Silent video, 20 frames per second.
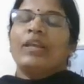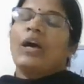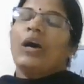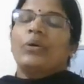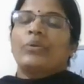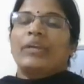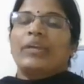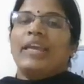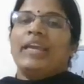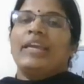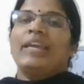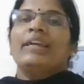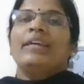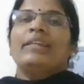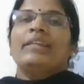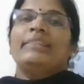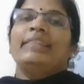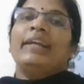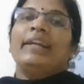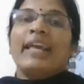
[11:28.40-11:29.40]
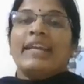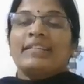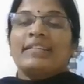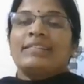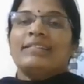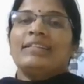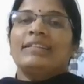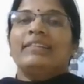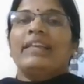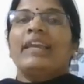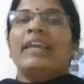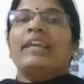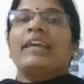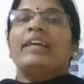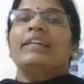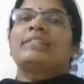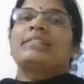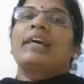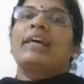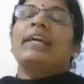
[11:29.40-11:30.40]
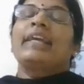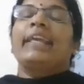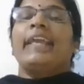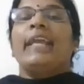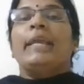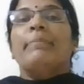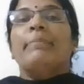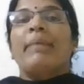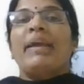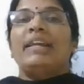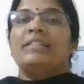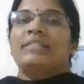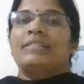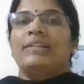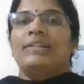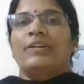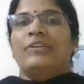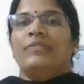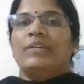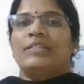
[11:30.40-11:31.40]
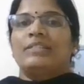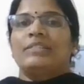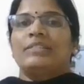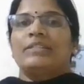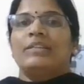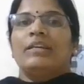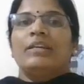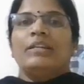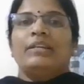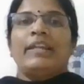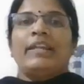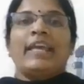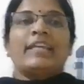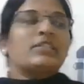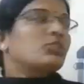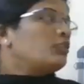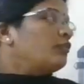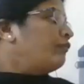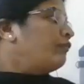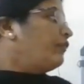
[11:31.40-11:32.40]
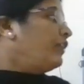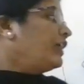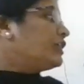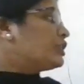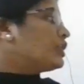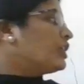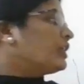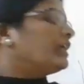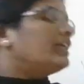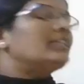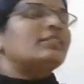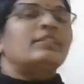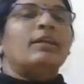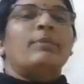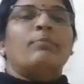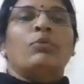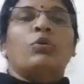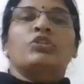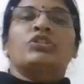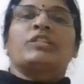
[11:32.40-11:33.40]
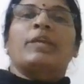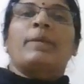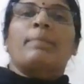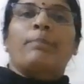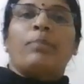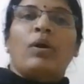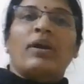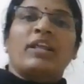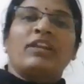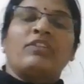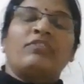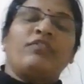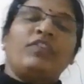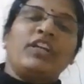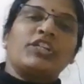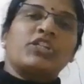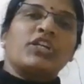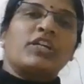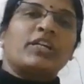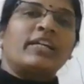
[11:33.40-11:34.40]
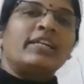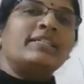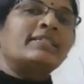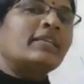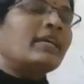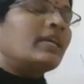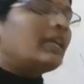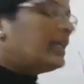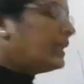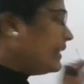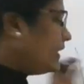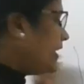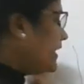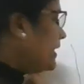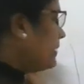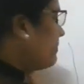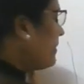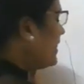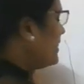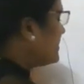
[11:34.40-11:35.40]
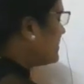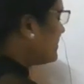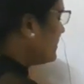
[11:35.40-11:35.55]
Okay. The next thing is an email service. Next feature is, the most important feature is email